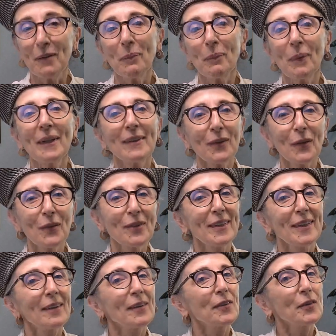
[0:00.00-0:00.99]
please
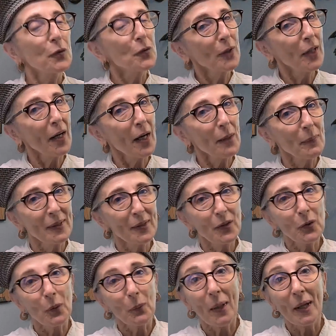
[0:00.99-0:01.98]
consider subscribing to
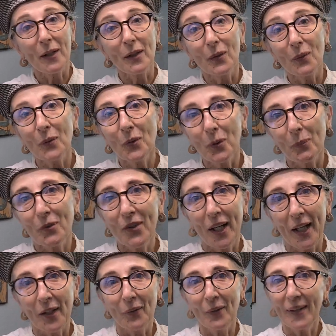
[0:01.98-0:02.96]
my YouTube
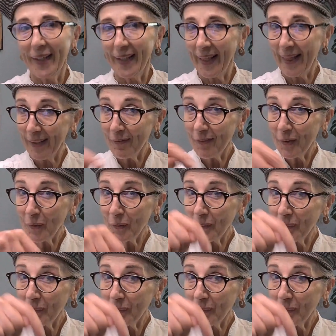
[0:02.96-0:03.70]
channel and leave your